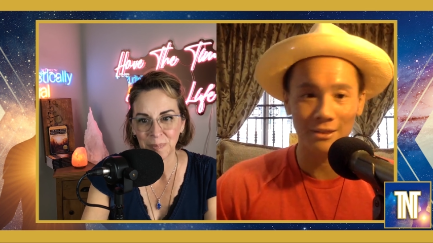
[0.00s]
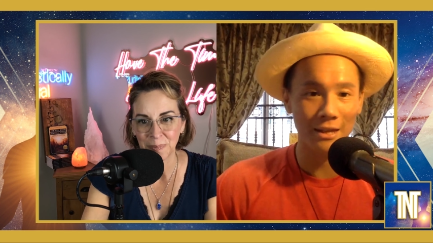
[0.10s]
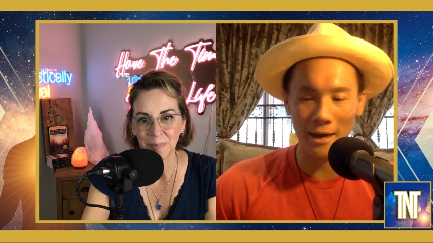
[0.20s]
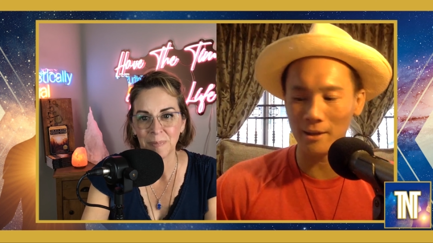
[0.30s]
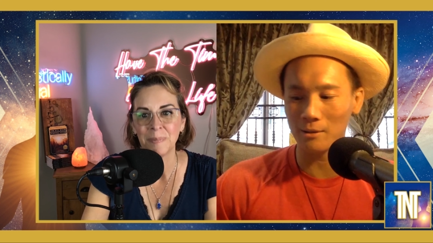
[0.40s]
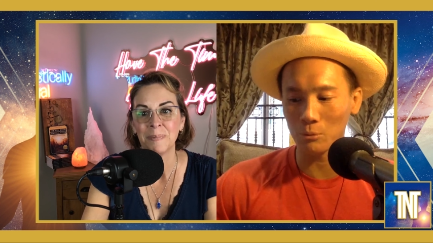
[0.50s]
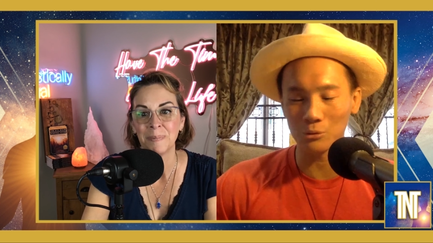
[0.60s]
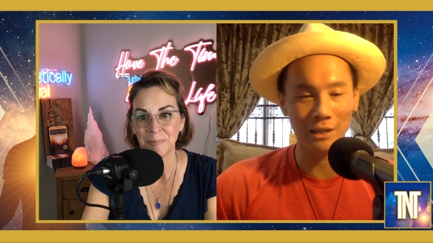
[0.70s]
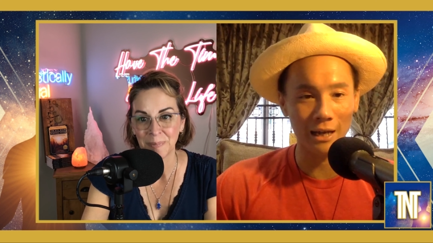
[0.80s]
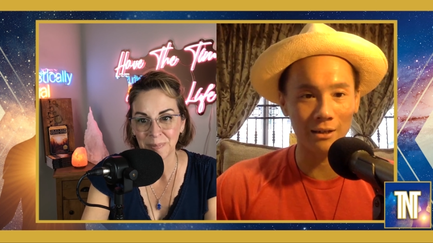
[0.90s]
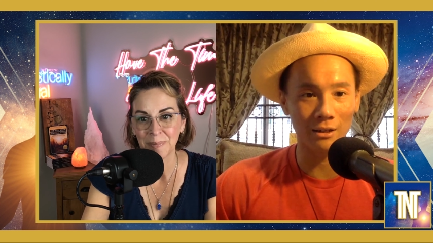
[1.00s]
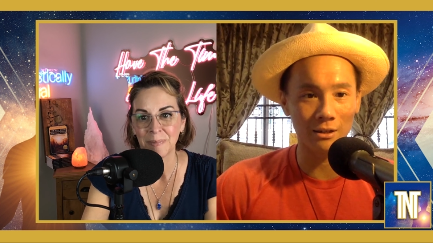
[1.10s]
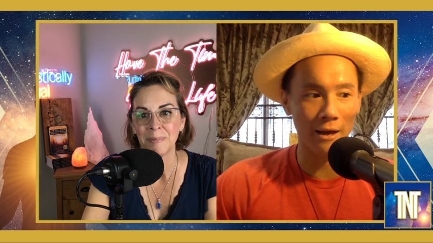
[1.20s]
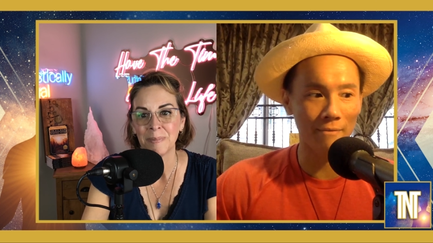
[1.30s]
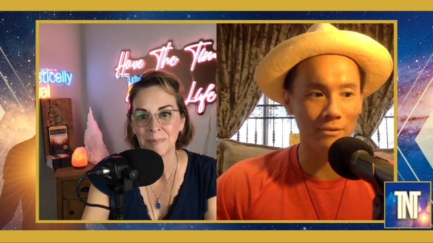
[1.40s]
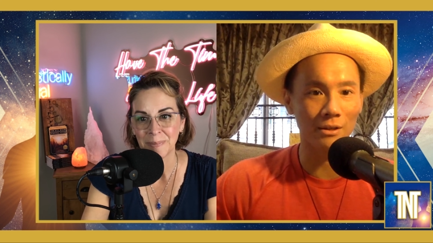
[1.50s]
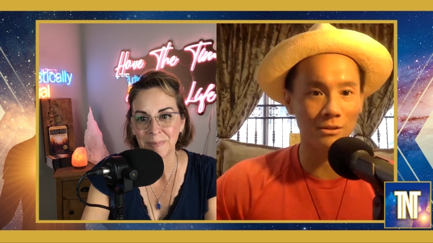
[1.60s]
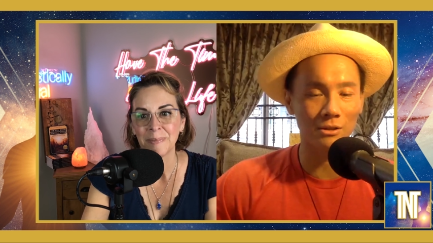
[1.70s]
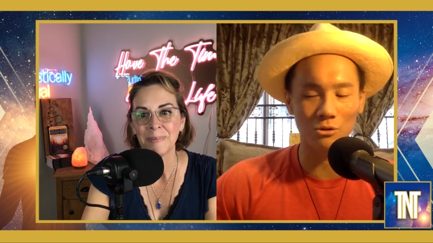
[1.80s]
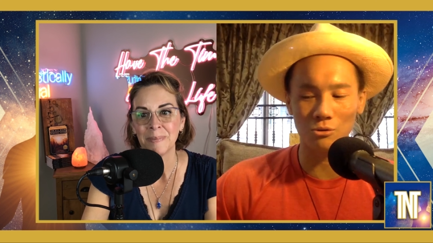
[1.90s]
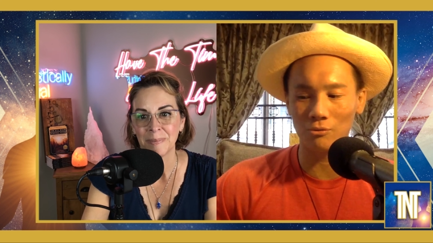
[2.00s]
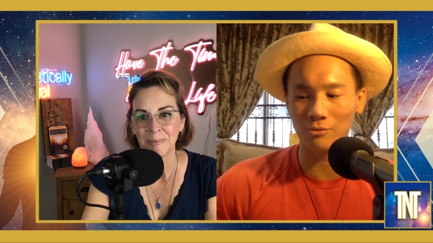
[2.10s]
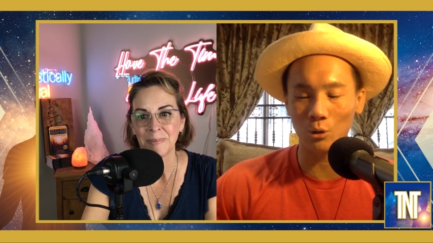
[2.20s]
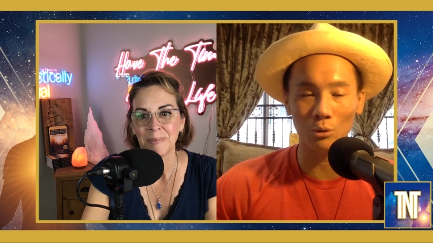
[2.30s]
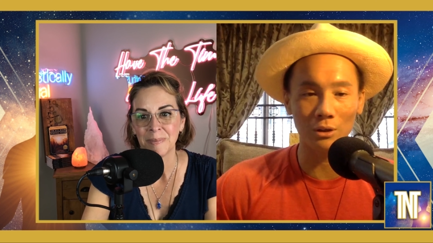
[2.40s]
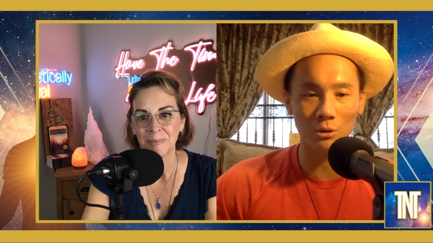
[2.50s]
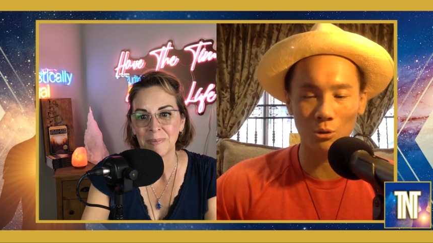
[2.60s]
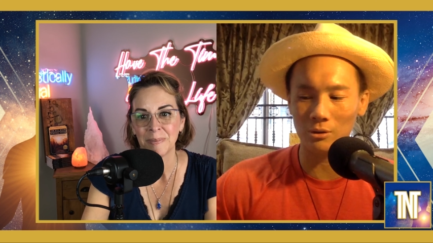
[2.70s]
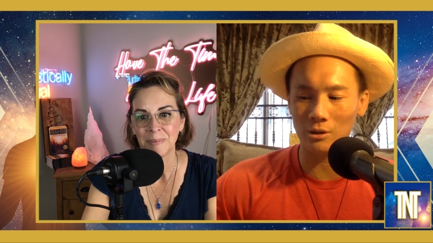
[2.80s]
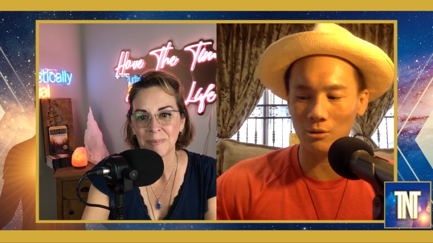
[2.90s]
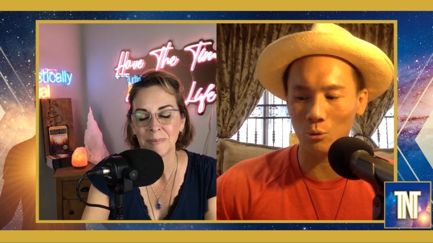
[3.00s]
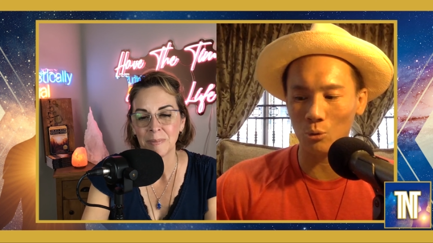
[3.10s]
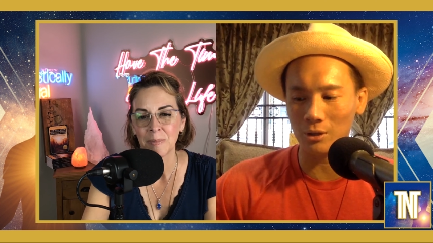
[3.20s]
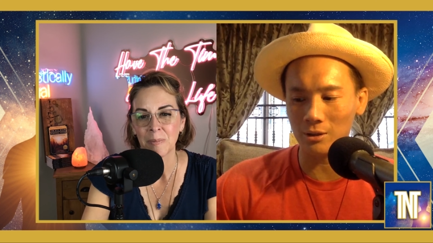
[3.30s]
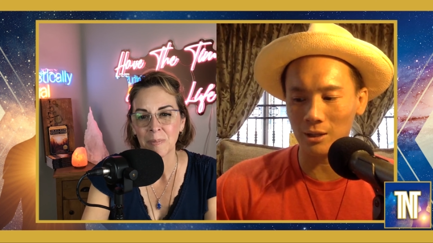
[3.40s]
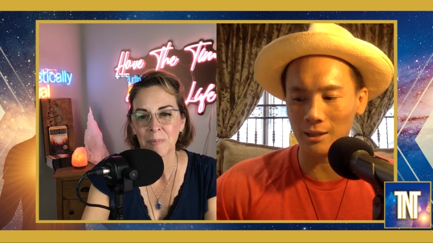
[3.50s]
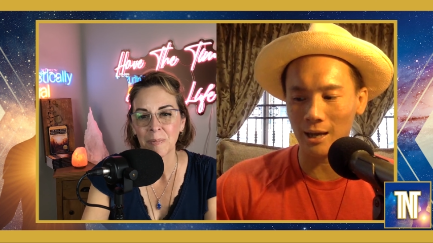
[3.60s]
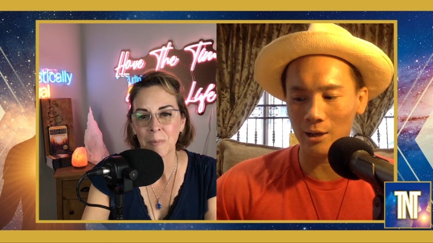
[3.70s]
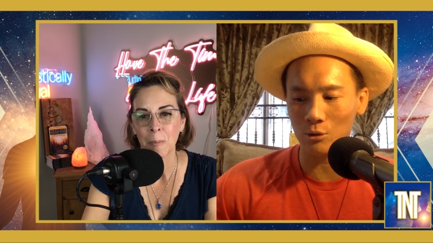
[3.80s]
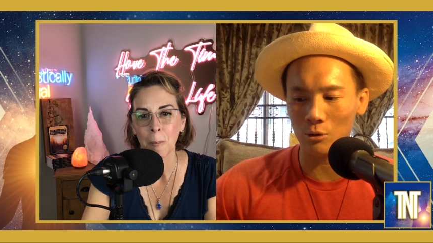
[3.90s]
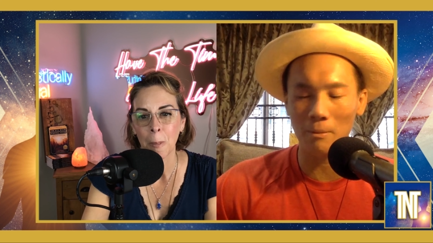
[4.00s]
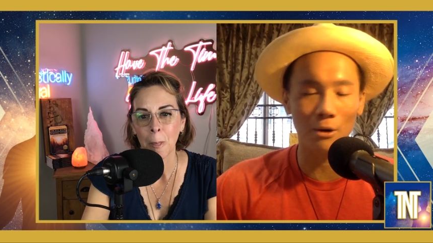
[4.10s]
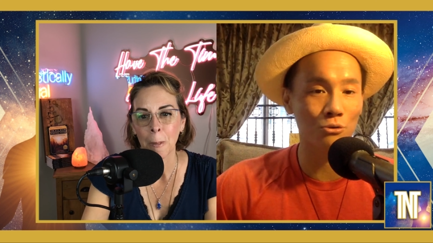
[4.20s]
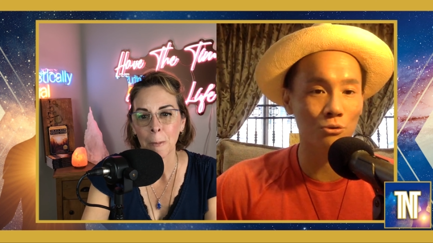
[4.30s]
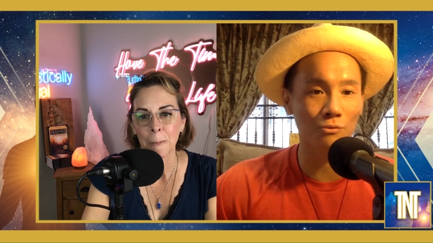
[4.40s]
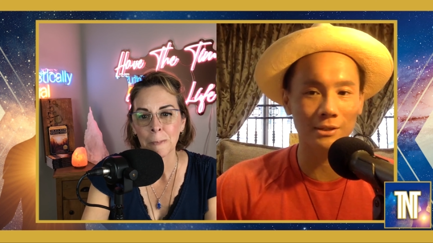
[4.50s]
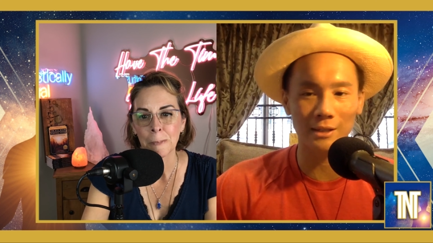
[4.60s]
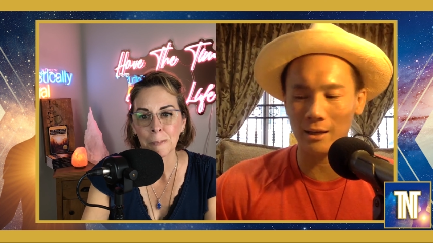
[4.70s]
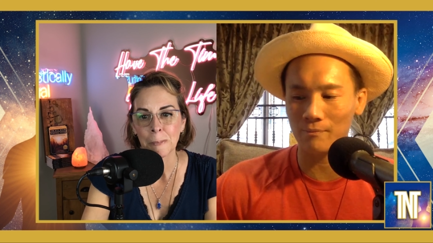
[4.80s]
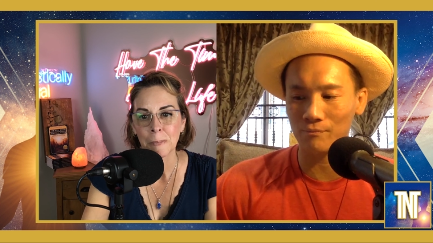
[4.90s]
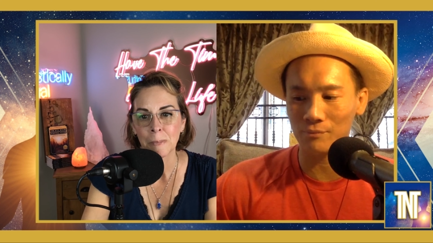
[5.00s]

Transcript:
Speaker 1: then most likely that it's the truth the only note, the only thing that i know about truth is that